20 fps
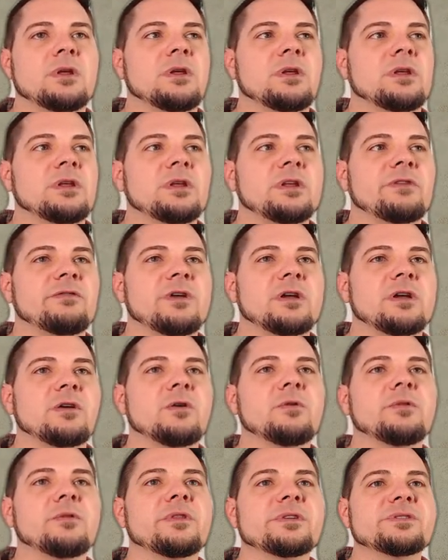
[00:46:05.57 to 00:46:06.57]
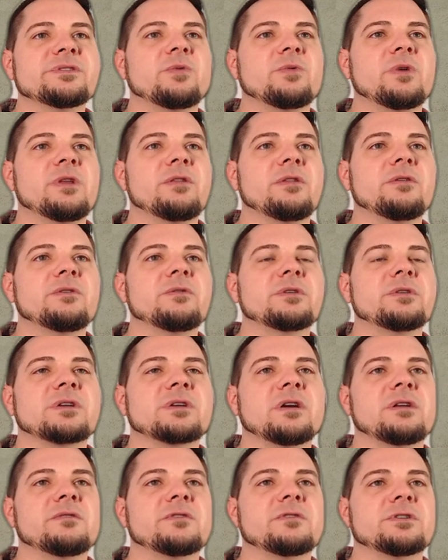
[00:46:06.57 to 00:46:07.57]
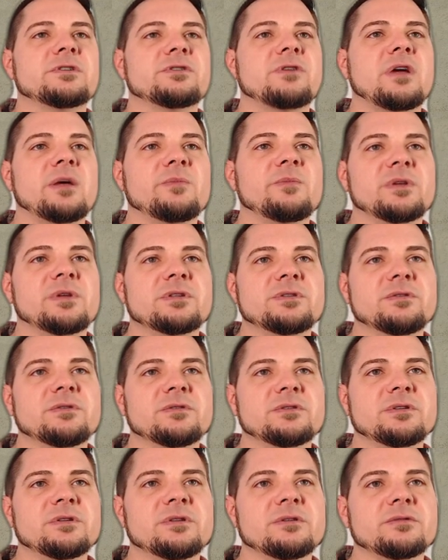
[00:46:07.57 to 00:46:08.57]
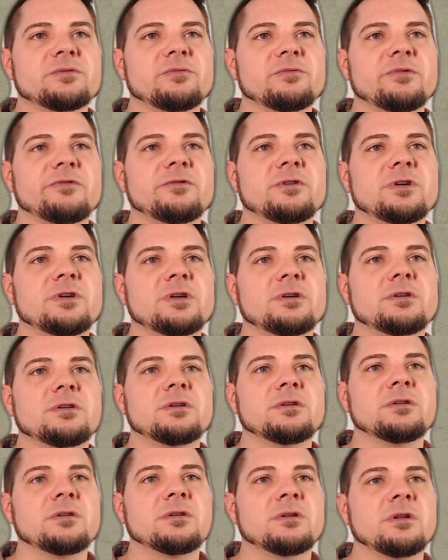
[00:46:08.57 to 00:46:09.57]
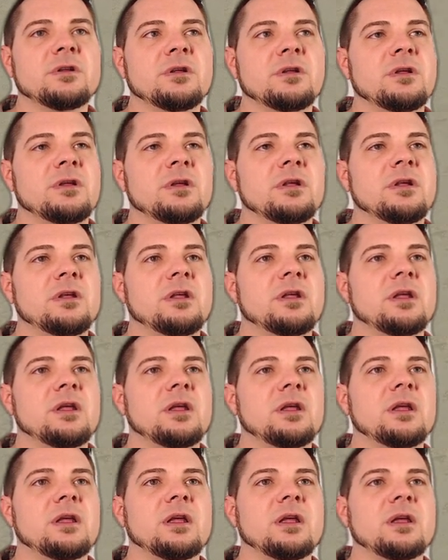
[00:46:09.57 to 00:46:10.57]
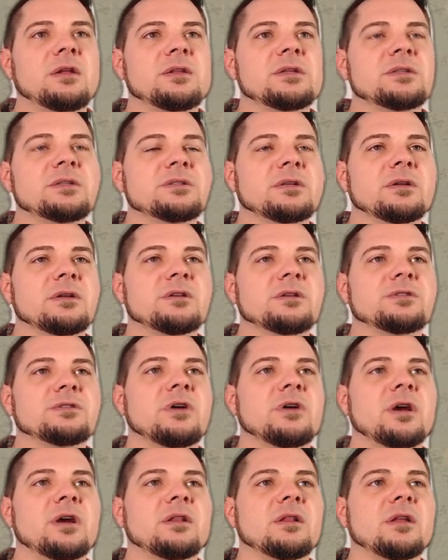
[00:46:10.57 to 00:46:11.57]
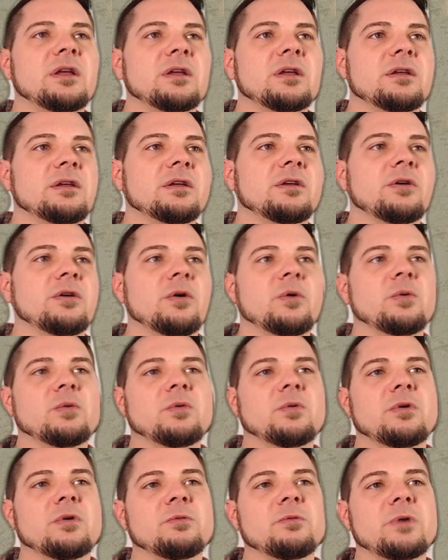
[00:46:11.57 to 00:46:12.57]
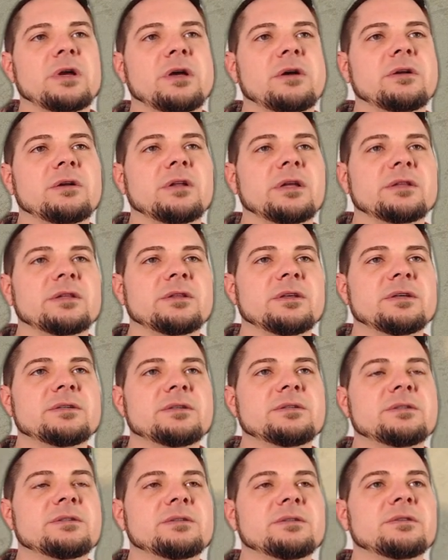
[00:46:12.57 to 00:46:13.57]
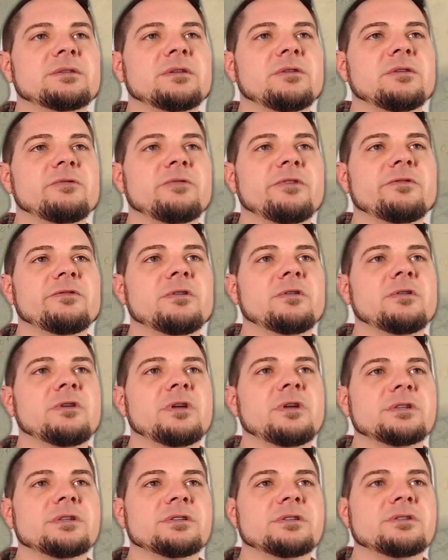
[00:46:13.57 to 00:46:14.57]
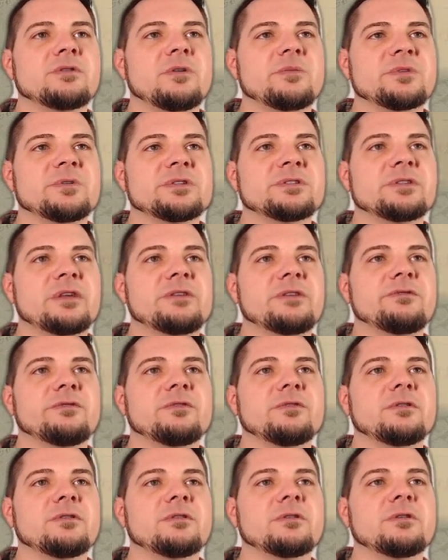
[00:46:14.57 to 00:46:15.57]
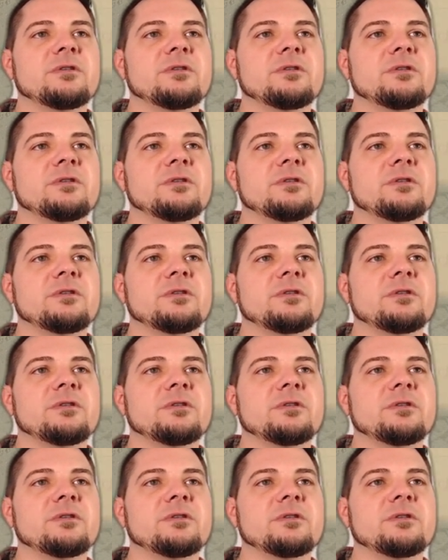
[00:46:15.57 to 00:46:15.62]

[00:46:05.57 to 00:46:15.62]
if I go this way though, it's kind of a trap, because you can see there's a river here, and he's going to try to like go around like this to the river, and so I'm safer